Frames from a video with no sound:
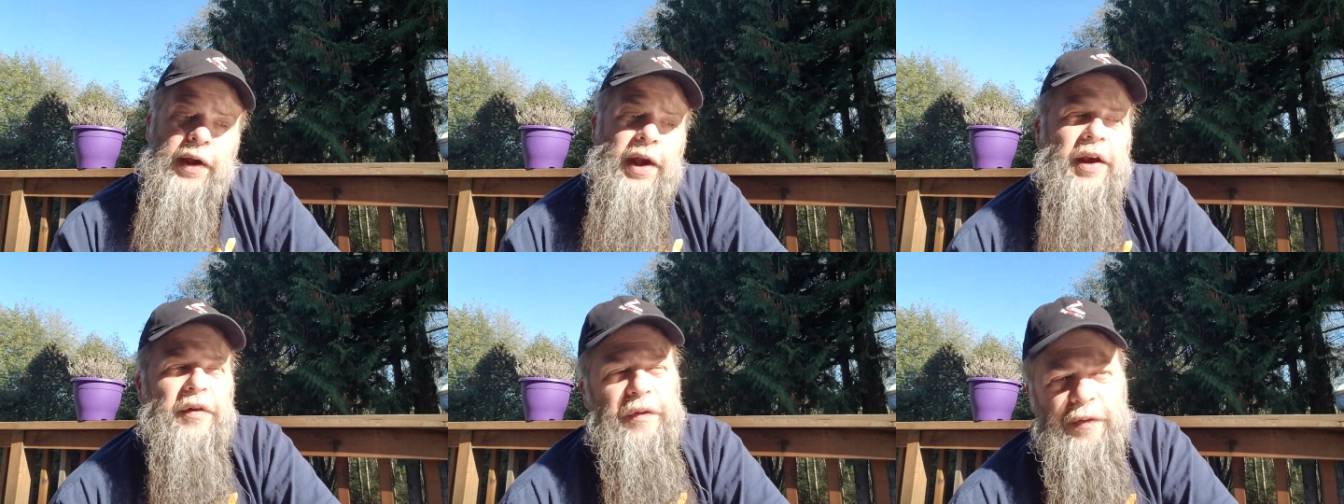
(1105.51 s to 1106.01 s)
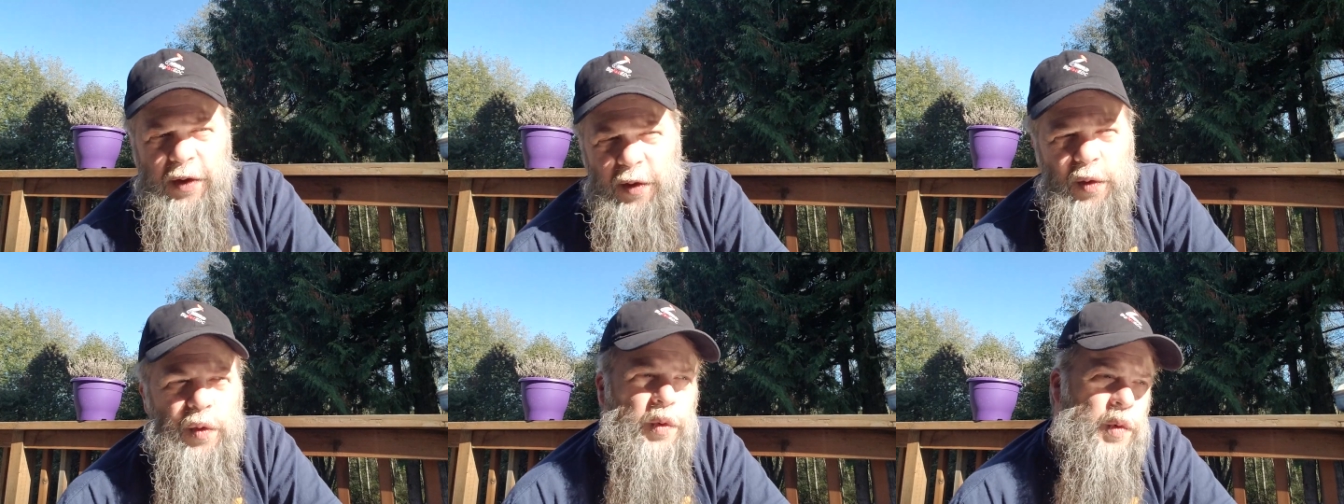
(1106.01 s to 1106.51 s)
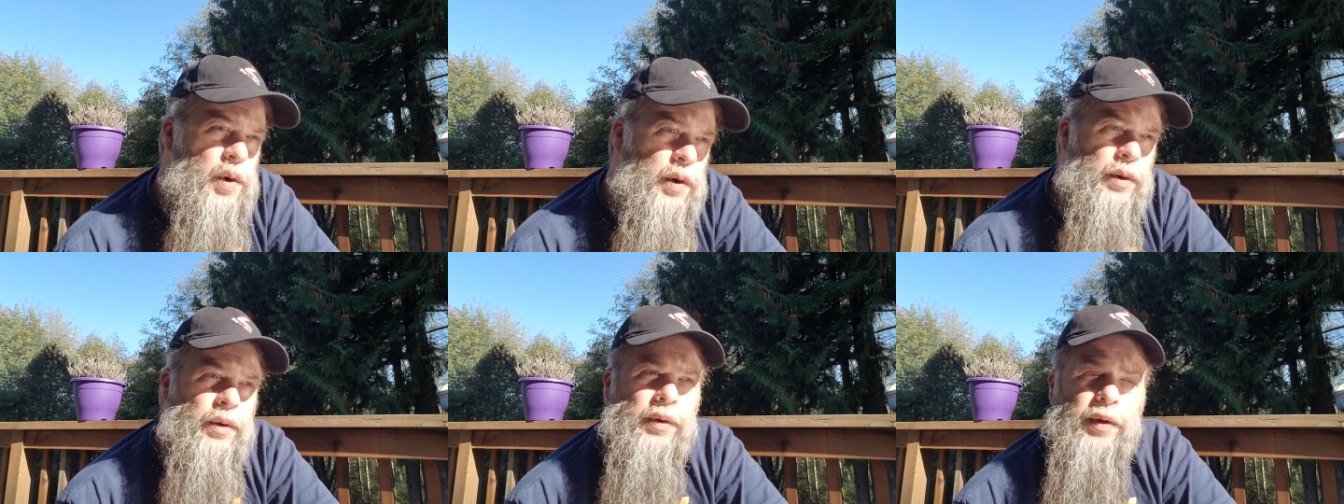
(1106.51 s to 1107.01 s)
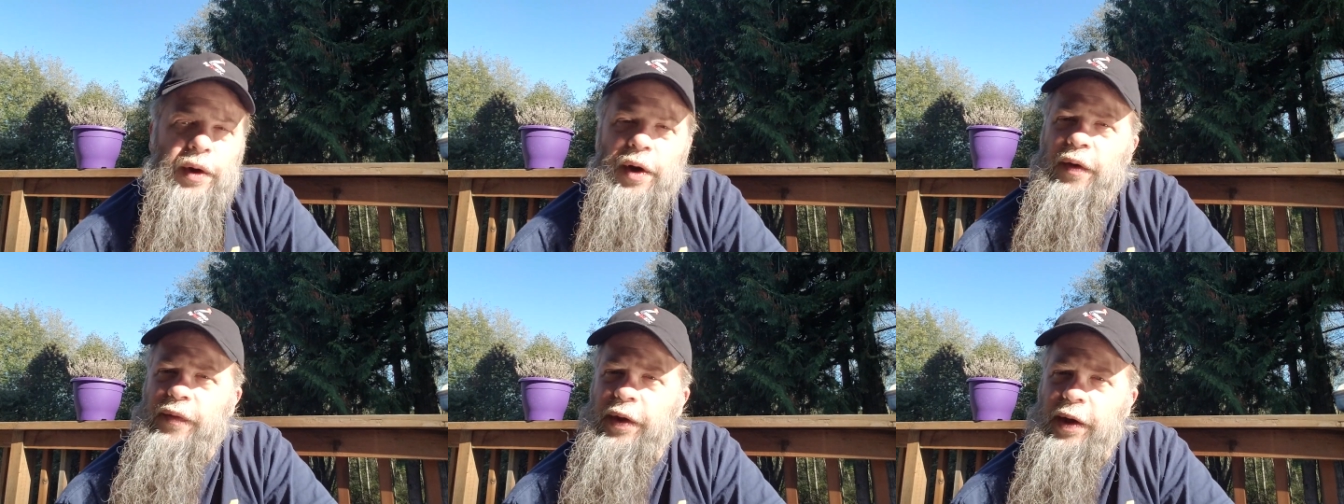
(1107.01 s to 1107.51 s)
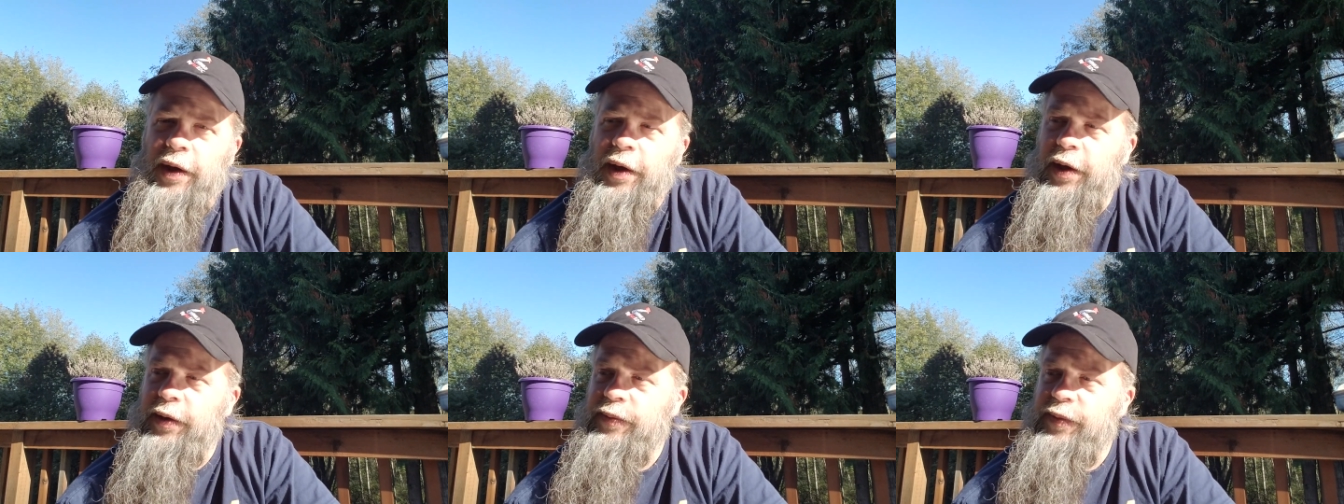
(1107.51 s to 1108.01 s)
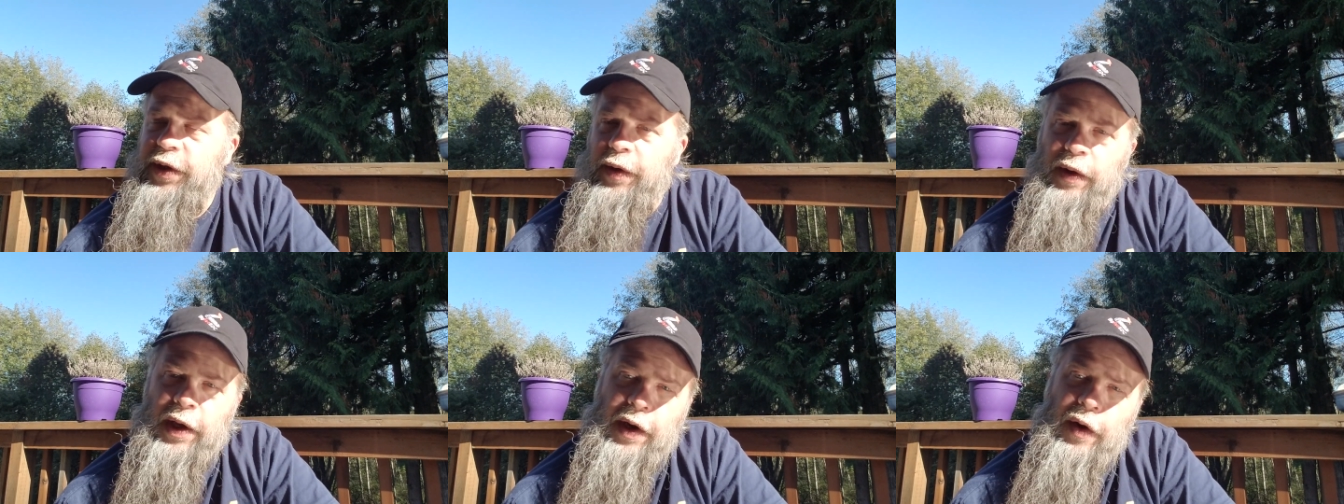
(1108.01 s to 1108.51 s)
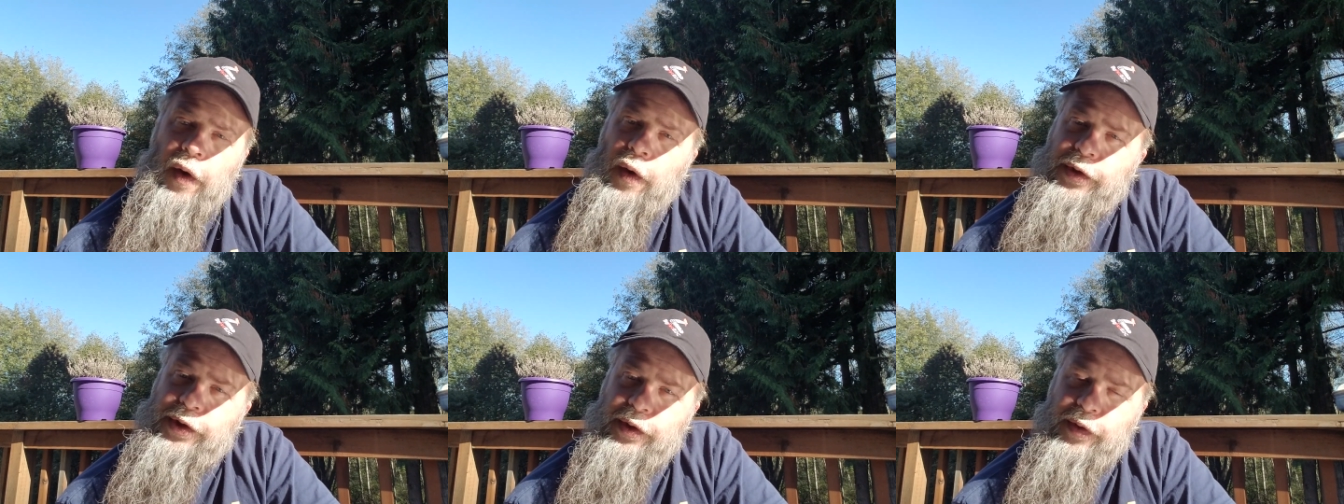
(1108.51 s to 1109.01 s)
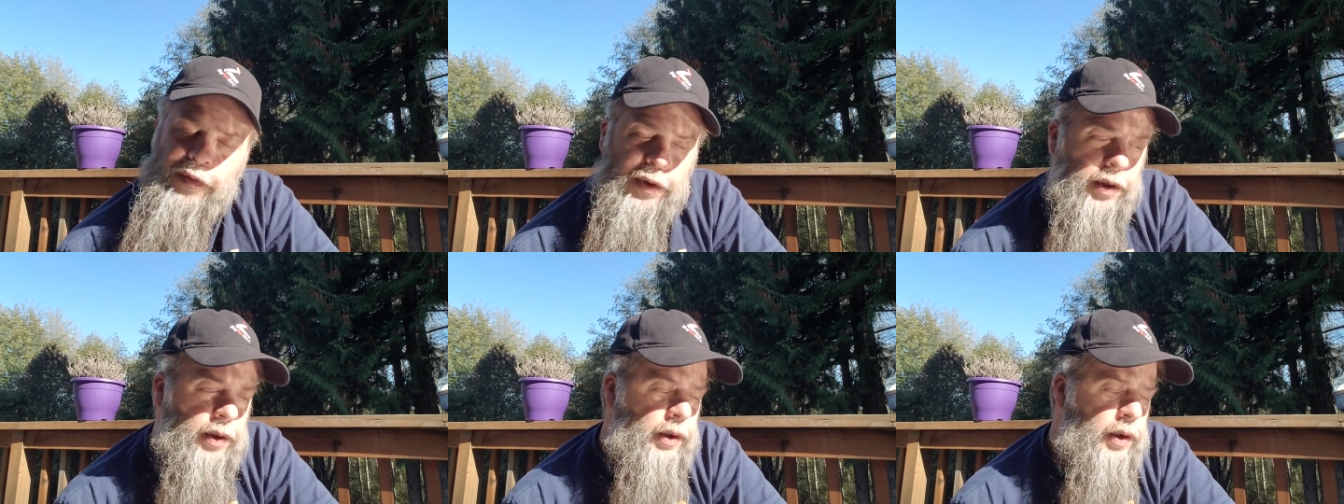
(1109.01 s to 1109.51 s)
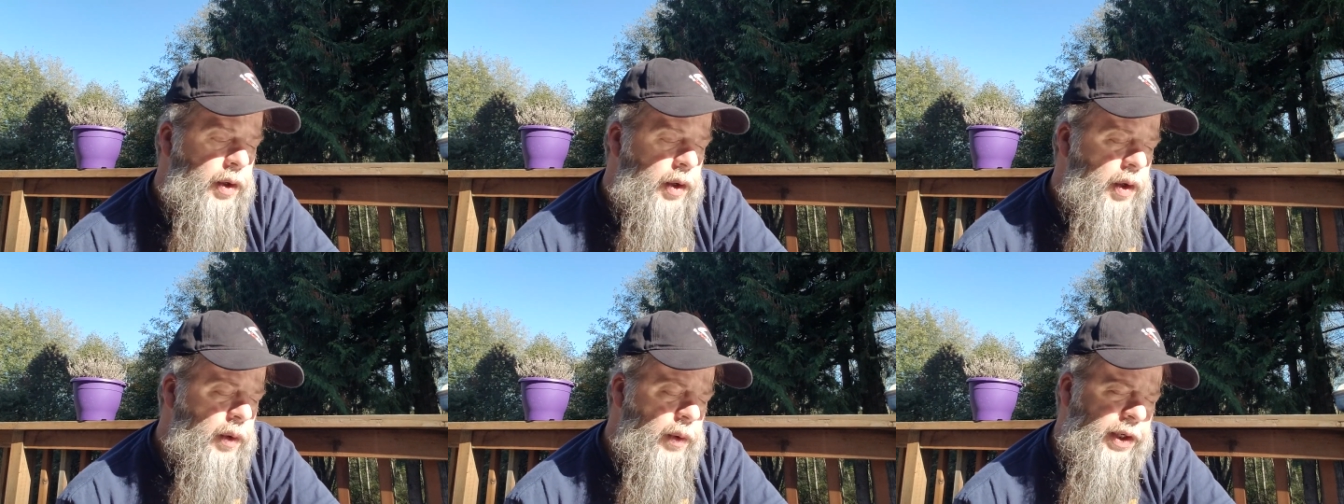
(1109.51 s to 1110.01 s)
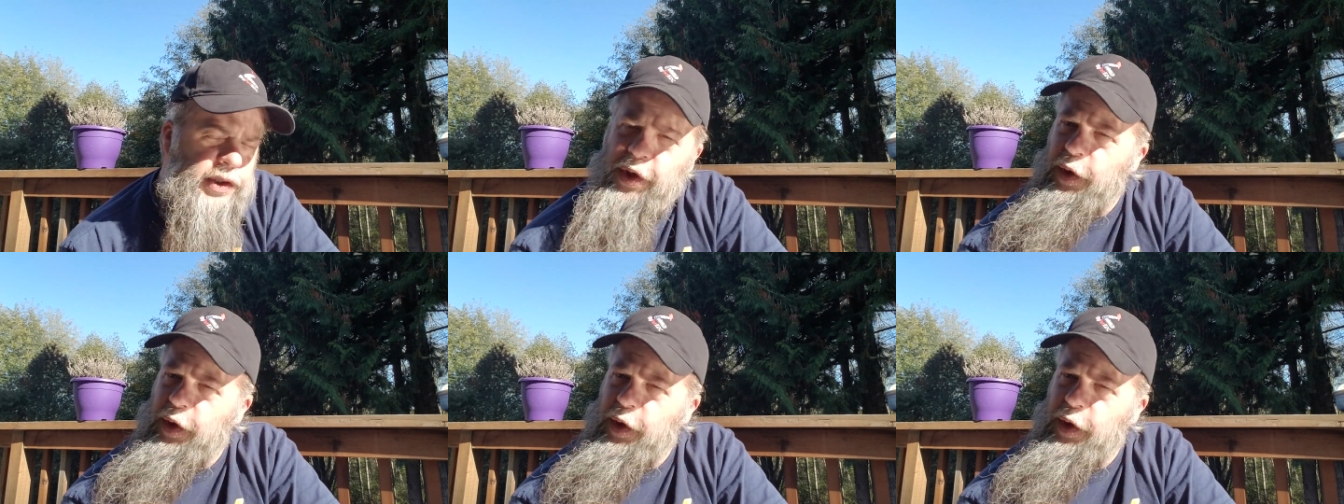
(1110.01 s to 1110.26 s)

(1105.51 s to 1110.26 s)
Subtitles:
a few of the, you know, like all silver coins.